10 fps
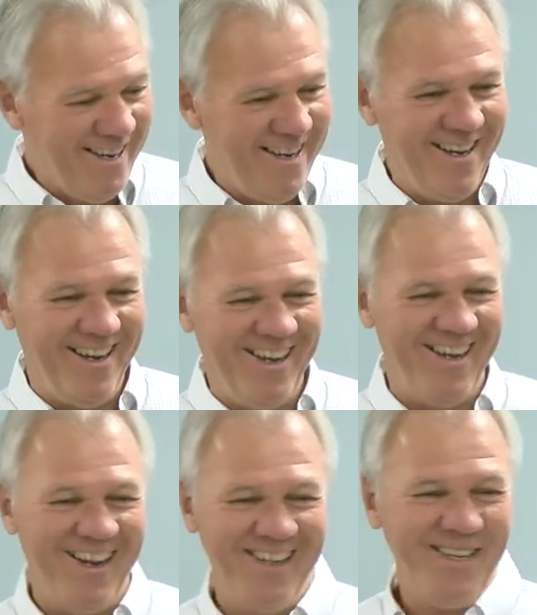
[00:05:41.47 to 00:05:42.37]

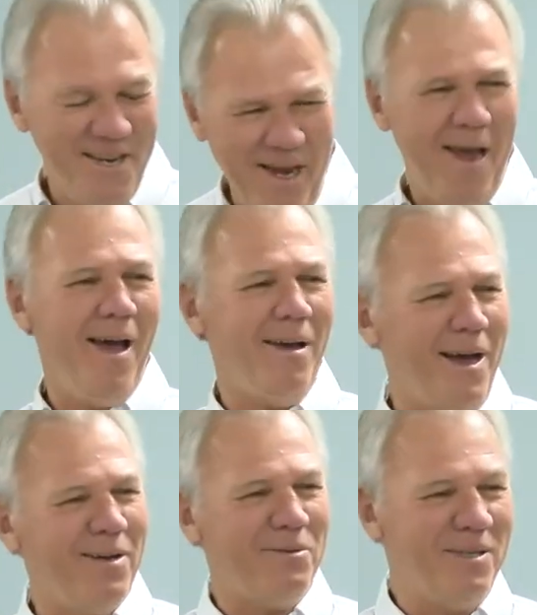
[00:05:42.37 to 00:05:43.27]
I said, Yeah,
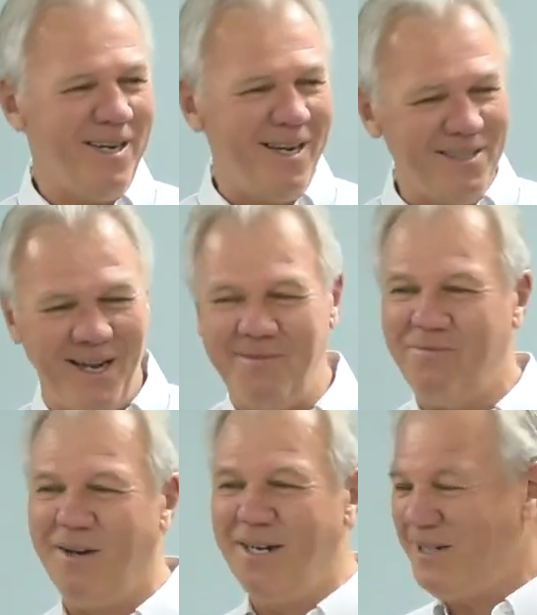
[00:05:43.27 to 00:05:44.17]
yeah, I was reading that. He said, That's
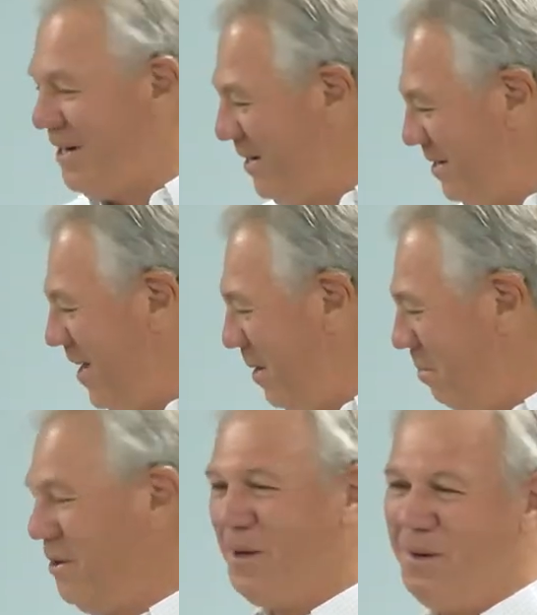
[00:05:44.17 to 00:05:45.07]
funny. He said, It's not a
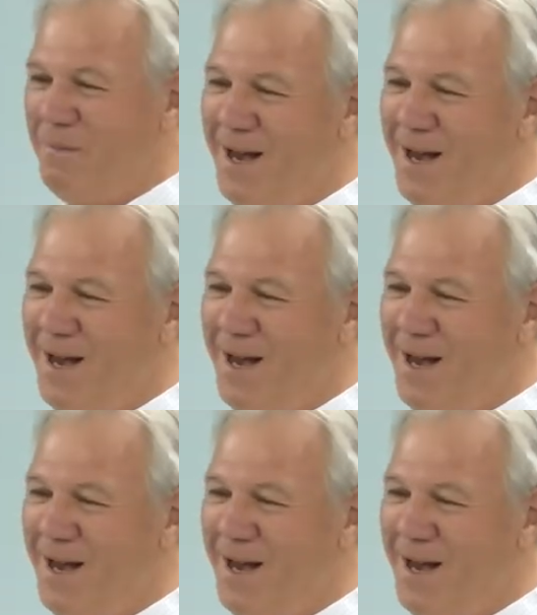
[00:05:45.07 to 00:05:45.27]
book of the